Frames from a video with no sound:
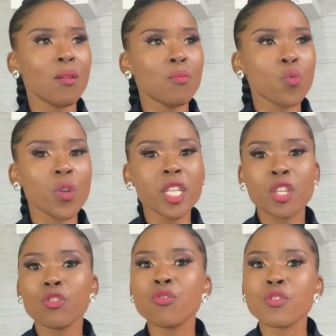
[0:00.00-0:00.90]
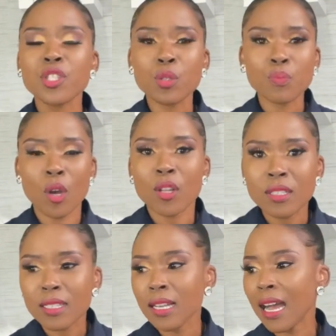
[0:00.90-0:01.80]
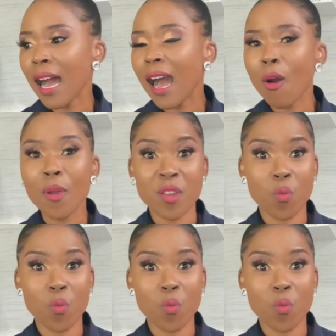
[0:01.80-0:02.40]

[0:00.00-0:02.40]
We needed to respond how and